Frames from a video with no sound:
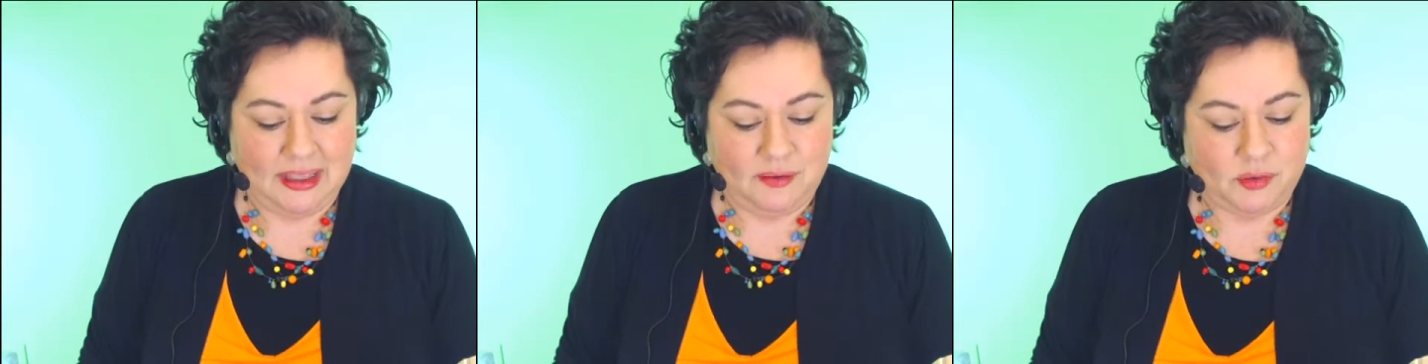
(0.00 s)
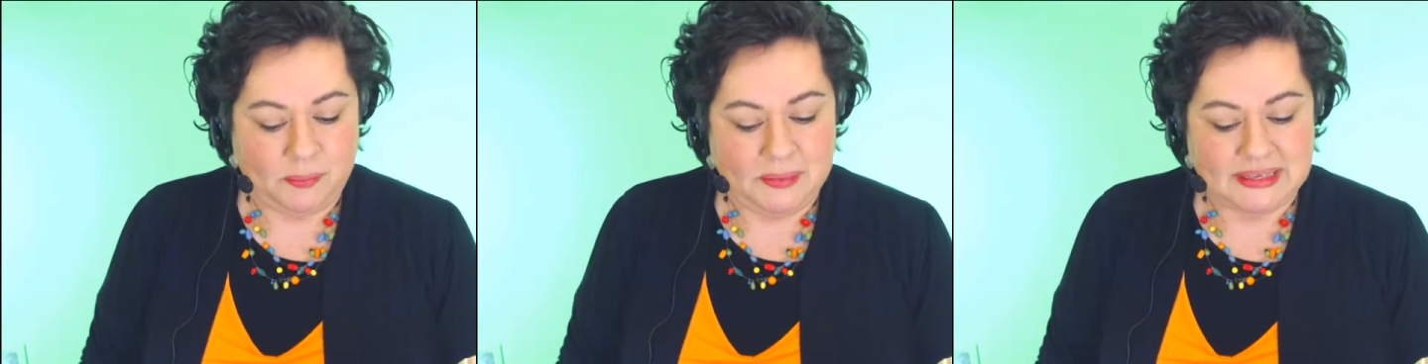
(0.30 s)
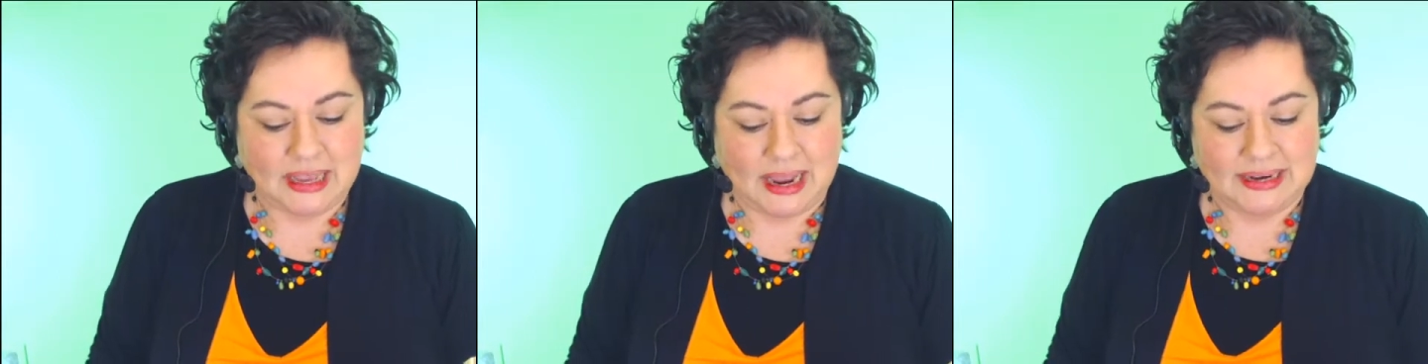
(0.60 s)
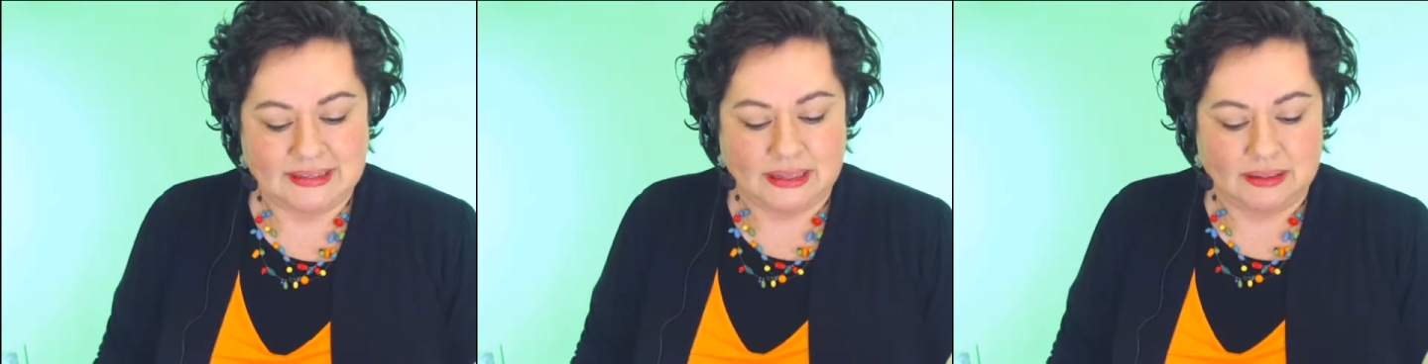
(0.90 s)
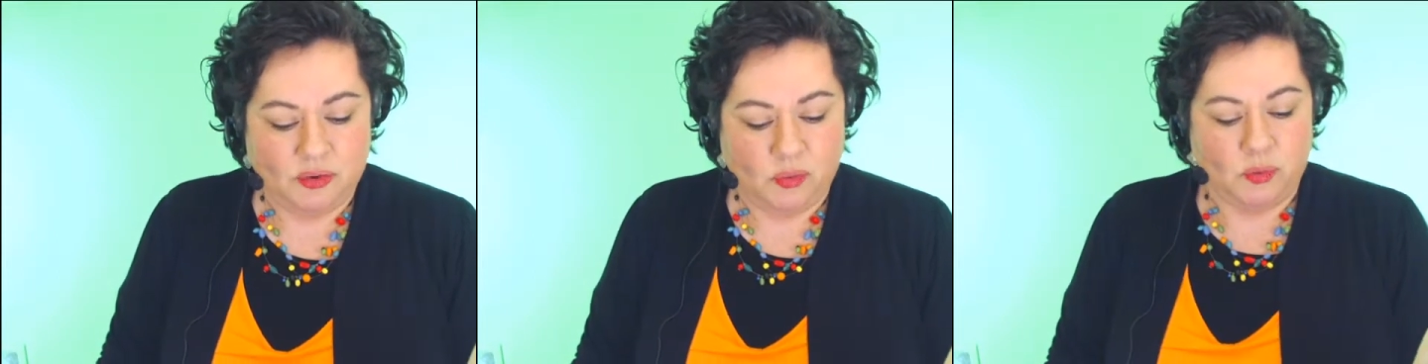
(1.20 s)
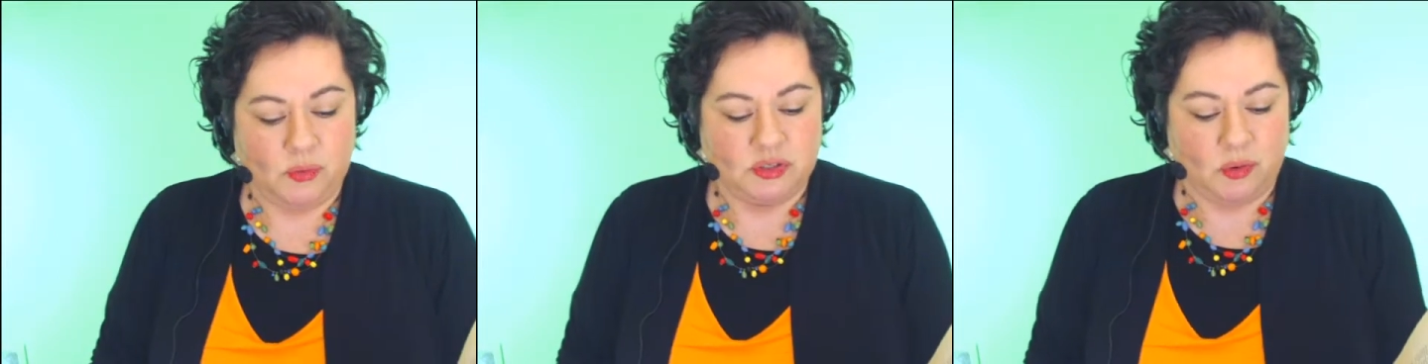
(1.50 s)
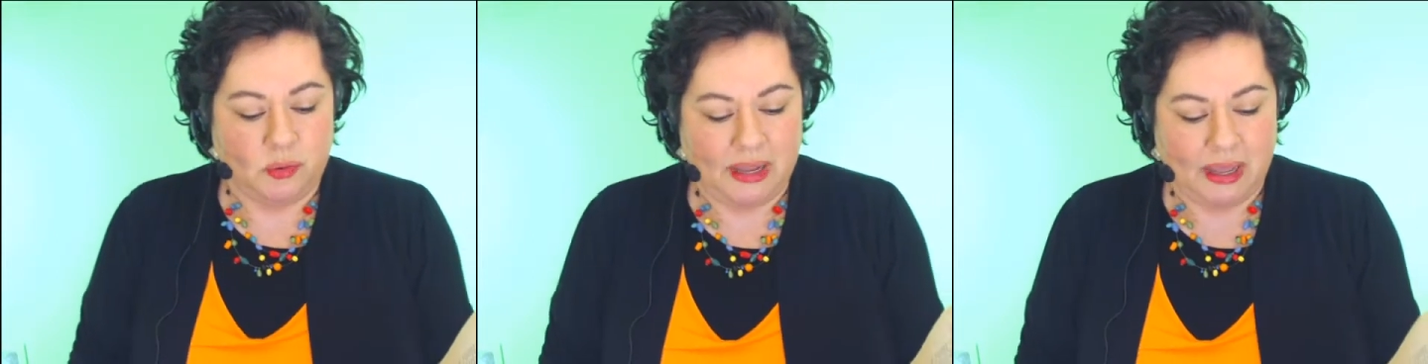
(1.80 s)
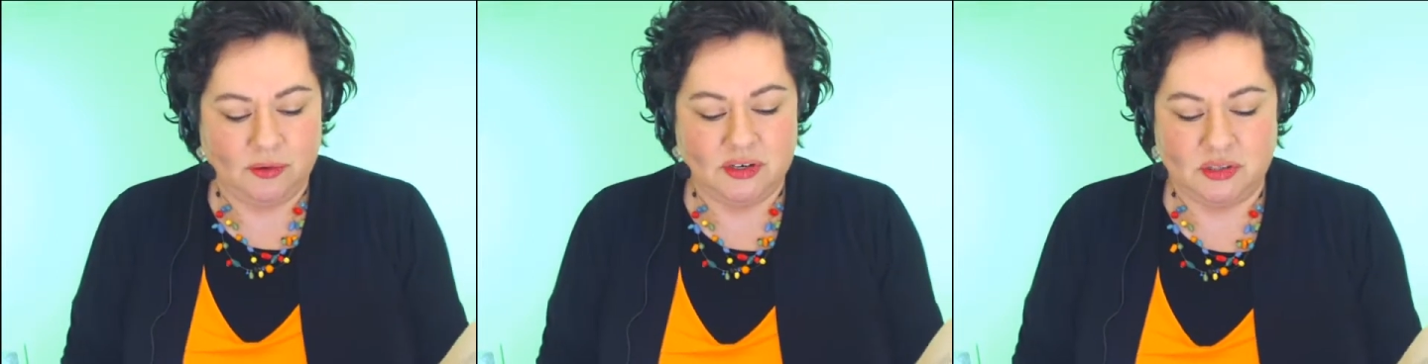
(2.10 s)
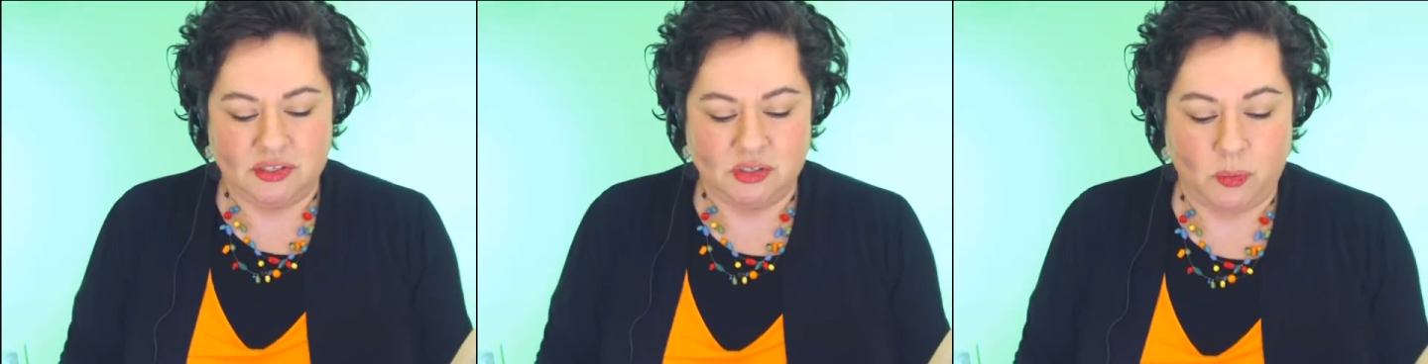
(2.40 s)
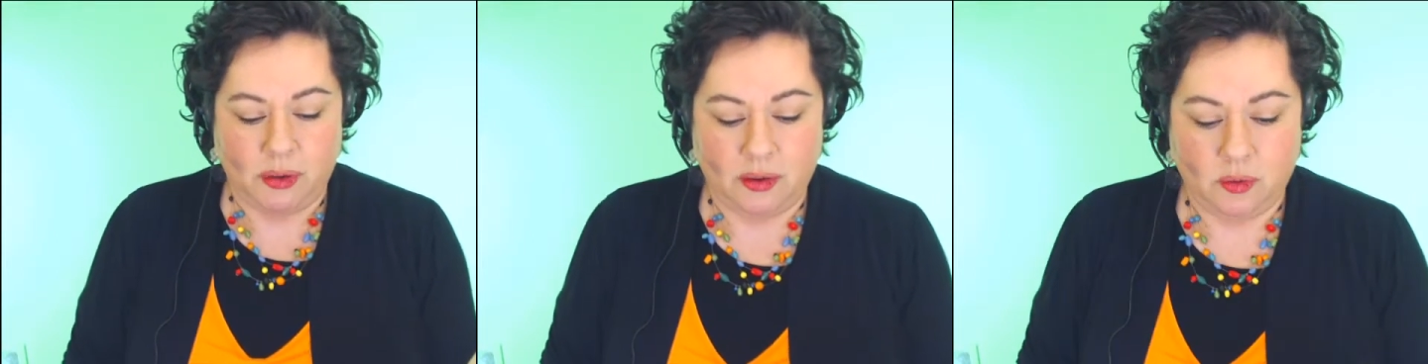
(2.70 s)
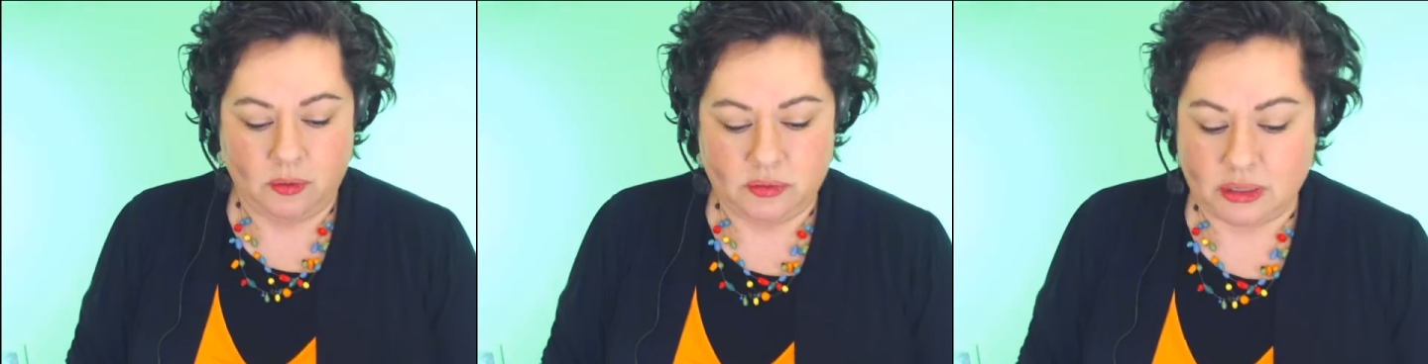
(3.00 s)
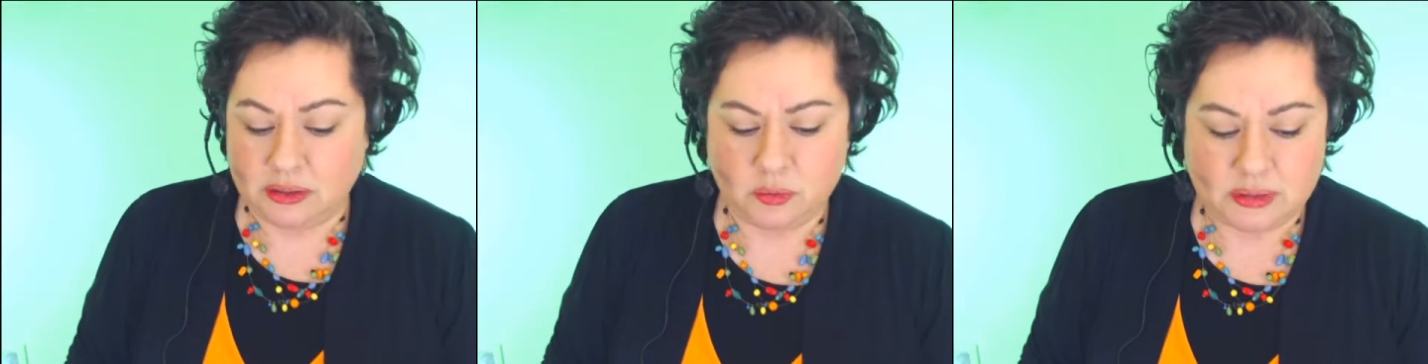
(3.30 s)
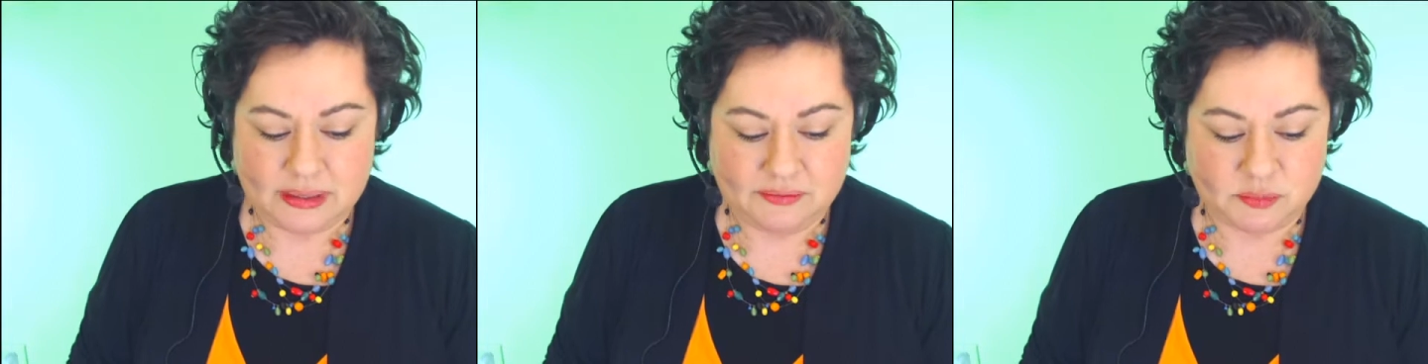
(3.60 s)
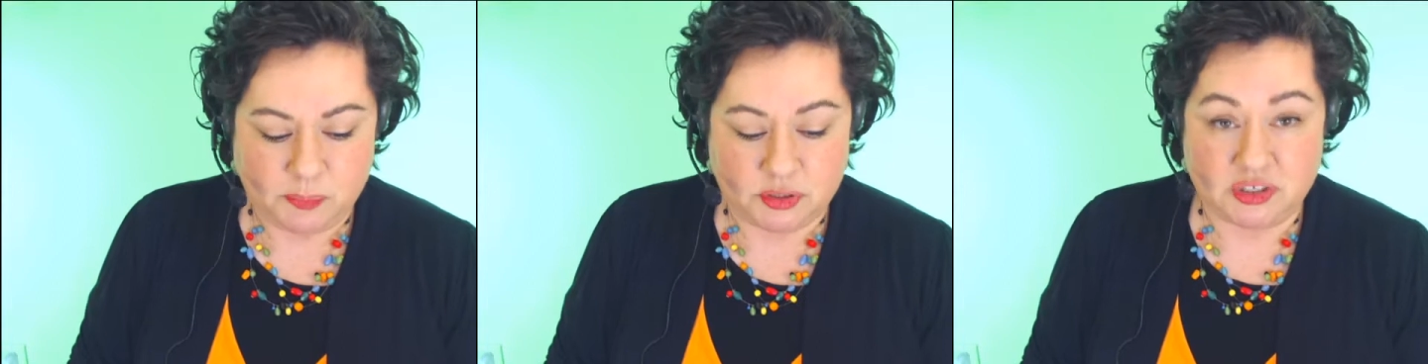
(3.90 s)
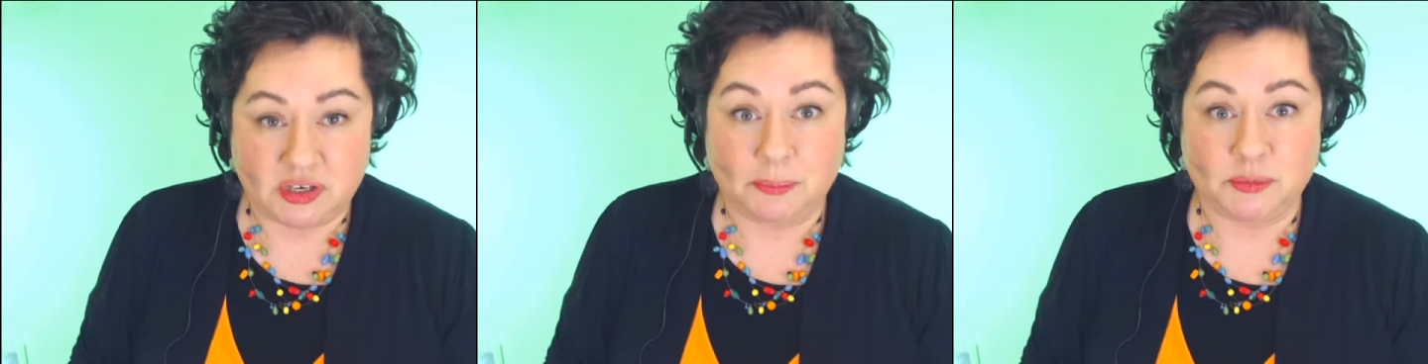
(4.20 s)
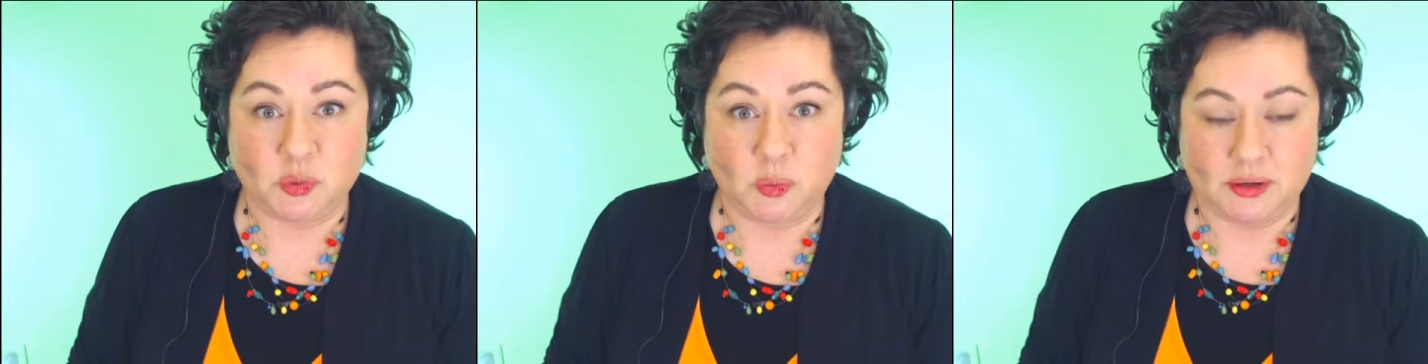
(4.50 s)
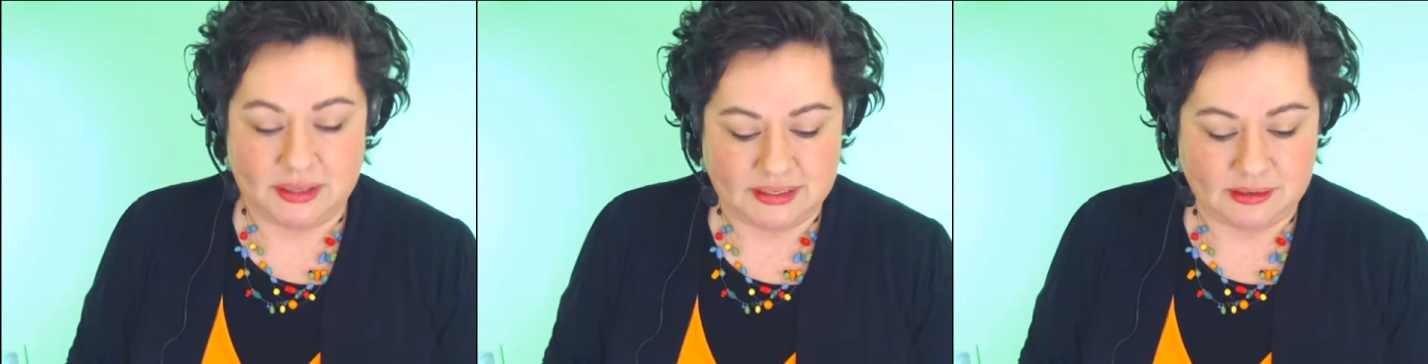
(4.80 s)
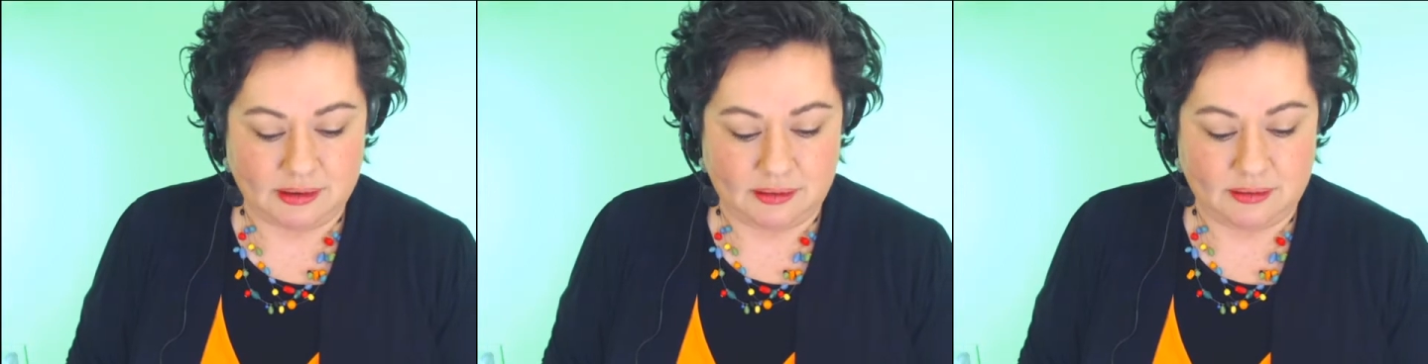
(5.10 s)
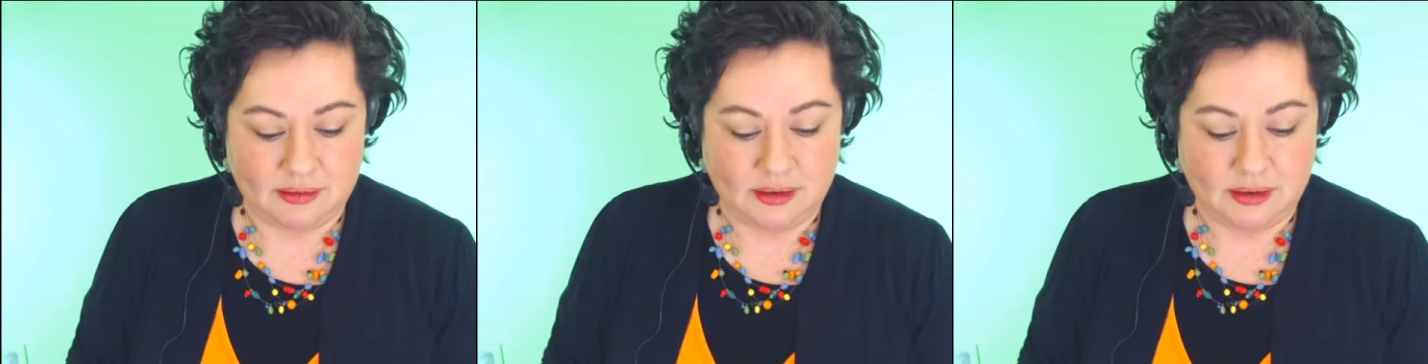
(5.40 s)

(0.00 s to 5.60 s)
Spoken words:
From these eyes, the little roots grow down into the soil, the little leaves push up toward the sun.